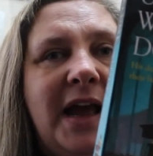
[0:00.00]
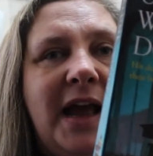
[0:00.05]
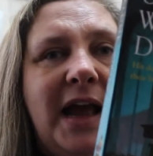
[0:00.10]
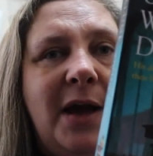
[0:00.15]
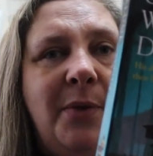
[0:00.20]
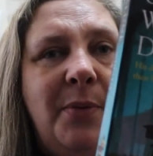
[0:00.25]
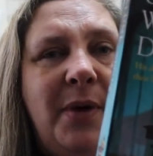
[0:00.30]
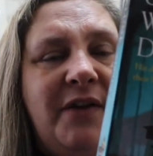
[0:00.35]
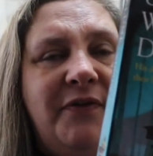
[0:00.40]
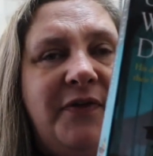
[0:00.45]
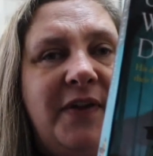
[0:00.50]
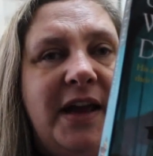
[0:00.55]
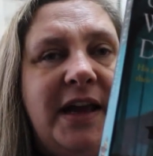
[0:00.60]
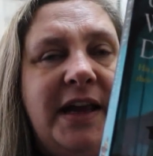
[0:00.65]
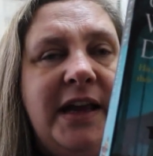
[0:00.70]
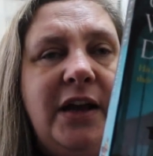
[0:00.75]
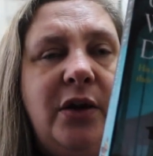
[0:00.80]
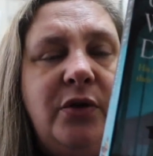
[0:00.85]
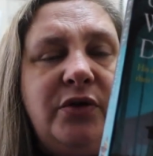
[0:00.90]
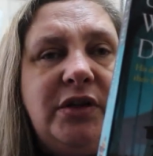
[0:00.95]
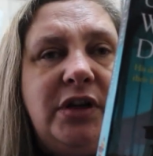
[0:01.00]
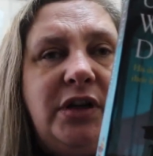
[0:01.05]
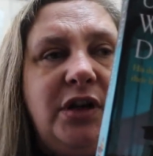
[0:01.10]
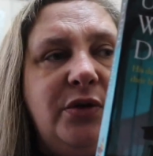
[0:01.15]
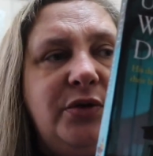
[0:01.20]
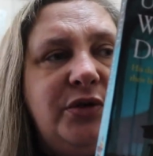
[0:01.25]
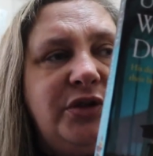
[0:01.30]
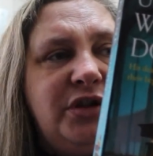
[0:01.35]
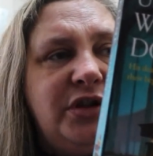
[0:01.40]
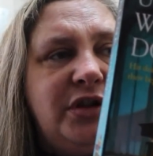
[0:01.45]
However, he goes
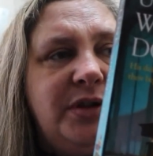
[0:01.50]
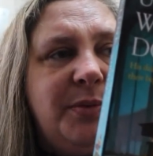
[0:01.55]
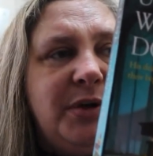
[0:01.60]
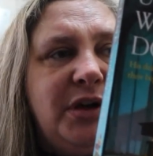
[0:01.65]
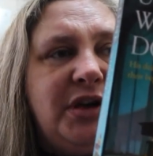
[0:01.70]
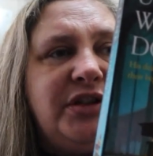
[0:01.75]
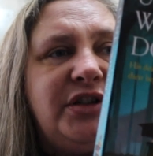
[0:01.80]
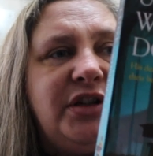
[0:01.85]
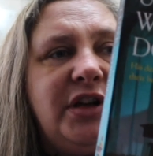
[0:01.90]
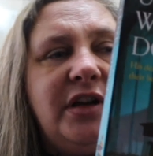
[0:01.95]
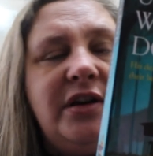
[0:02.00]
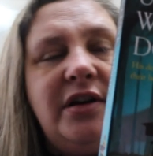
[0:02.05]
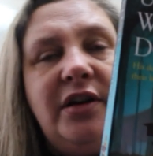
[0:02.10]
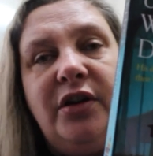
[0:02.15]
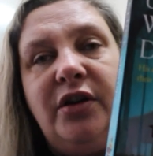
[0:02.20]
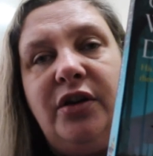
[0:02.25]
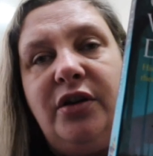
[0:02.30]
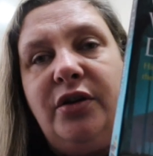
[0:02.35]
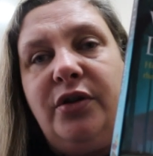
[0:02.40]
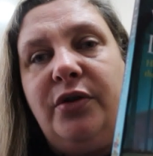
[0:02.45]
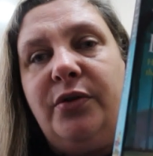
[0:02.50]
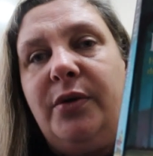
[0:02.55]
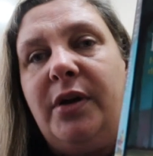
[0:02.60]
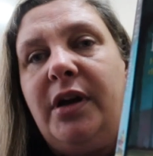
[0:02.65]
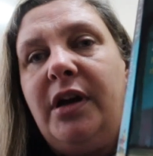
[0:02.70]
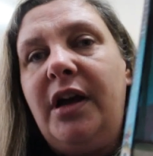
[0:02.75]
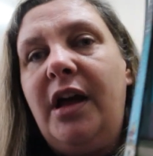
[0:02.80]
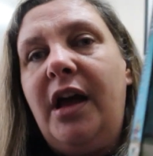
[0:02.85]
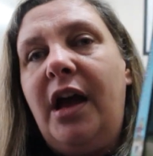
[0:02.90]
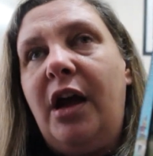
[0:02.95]
close to the person
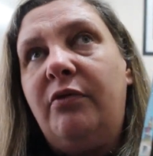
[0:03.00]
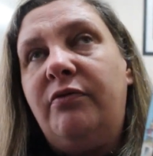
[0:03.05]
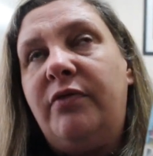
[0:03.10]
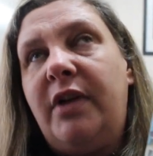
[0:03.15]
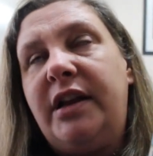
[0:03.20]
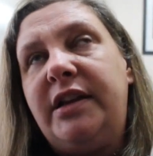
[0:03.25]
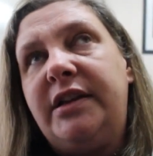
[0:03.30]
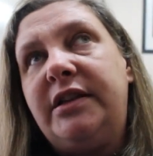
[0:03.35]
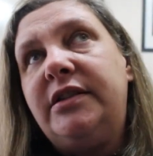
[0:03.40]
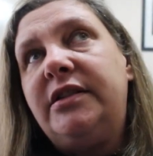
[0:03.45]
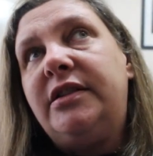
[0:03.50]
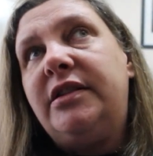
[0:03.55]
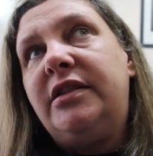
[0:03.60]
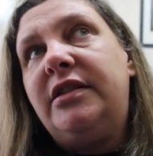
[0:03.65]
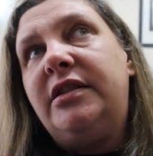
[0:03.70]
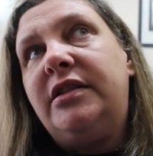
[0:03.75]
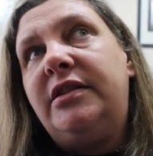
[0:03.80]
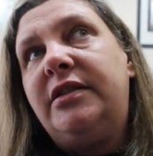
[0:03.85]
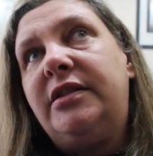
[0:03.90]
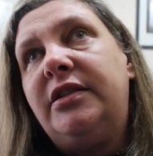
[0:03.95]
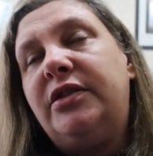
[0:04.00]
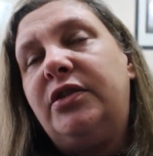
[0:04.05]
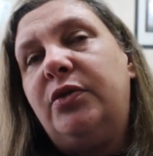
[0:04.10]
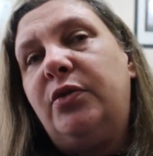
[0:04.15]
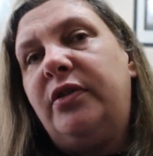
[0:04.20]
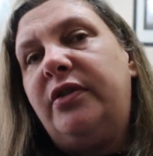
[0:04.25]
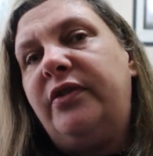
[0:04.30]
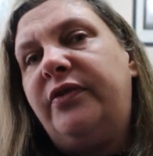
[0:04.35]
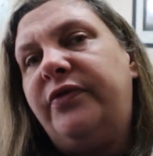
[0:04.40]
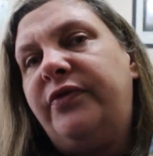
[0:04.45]
who runs the
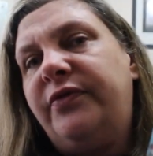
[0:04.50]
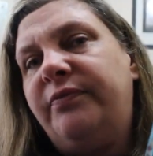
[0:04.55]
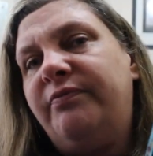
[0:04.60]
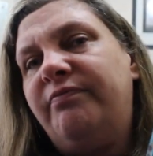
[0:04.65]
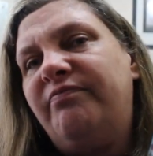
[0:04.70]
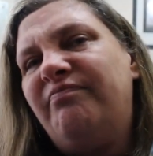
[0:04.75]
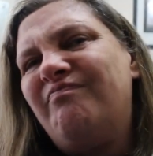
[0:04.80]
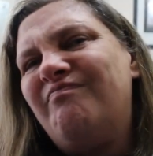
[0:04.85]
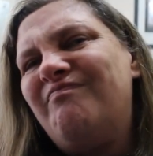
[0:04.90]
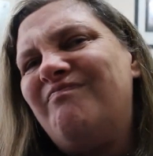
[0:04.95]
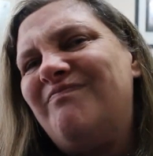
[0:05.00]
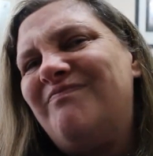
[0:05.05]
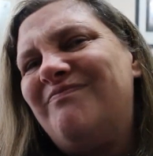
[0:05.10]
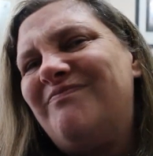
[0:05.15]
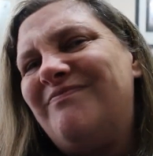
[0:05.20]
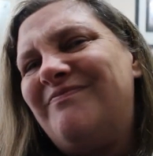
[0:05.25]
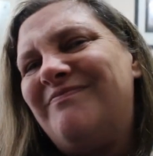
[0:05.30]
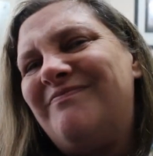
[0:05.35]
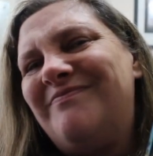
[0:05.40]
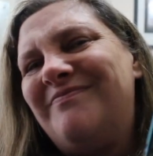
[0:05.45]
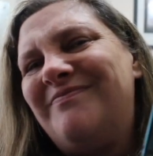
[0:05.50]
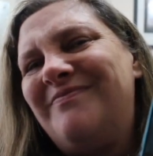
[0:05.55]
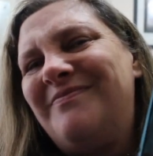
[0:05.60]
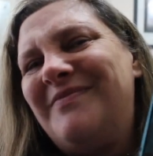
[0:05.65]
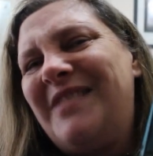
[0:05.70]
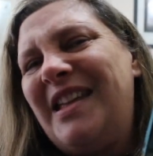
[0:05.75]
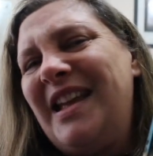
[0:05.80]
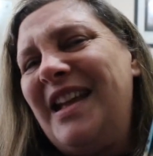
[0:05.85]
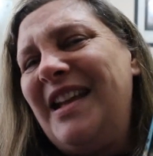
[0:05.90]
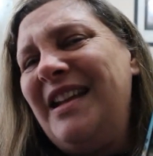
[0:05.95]
sort of
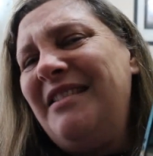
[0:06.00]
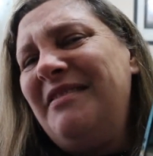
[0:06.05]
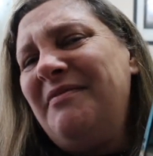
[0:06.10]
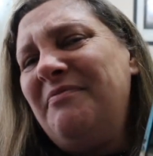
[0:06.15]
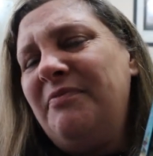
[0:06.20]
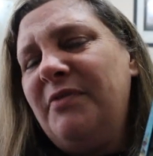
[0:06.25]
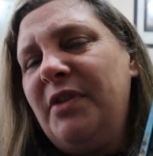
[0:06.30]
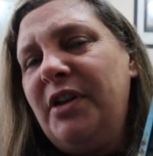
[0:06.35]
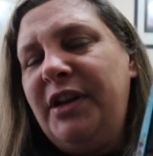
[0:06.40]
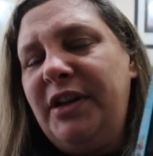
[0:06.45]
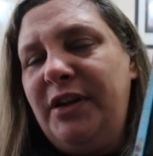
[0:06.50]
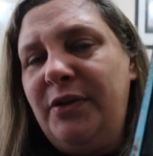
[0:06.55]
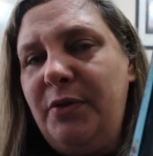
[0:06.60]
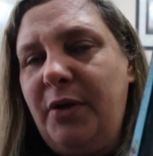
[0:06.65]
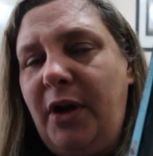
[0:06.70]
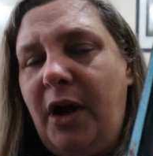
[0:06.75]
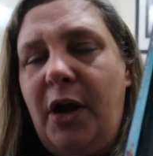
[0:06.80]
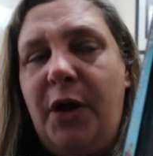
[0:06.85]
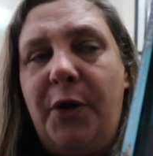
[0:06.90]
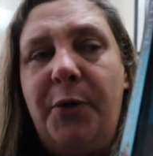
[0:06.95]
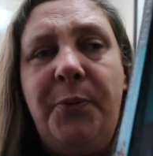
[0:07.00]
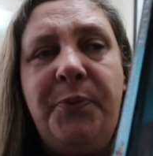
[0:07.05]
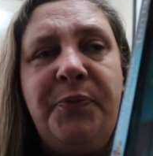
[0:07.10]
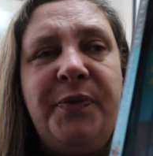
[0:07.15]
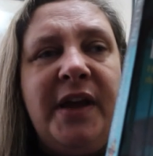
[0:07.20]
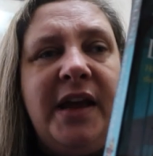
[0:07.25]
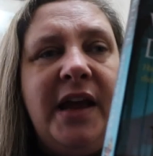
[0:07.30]
thing, Hugo,